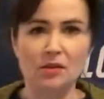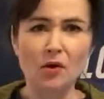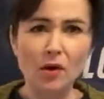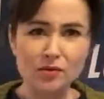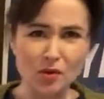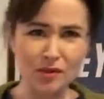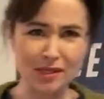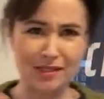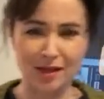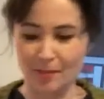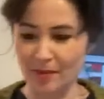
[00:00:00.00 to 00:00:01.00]
I thought I was all
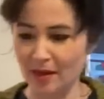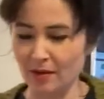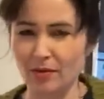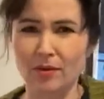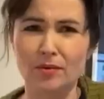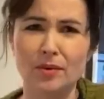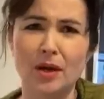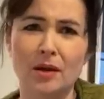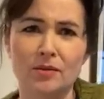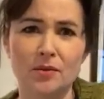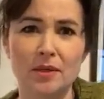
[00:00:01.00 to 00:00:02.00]
set up and then I thought, oh
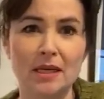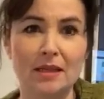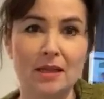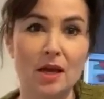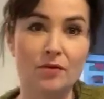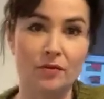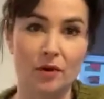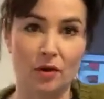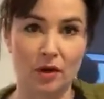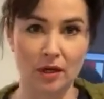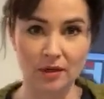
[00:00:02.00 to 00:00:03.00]
no, do I need the
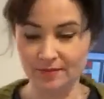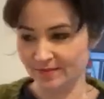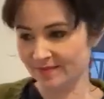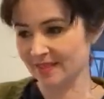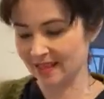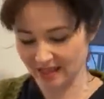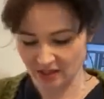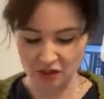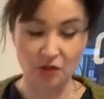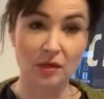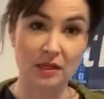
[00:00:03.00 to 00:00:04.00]
overlocker?
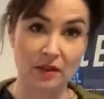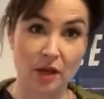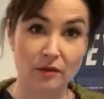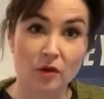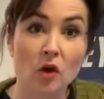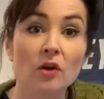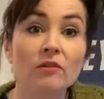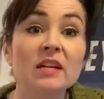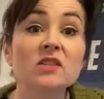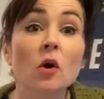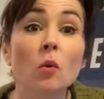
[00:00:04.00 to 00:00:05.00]
Do need the overlocker, and
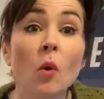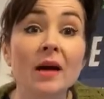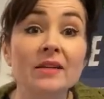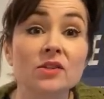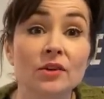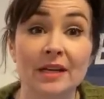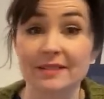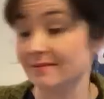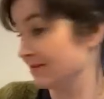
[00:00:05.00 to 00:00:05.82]
it's got white on it.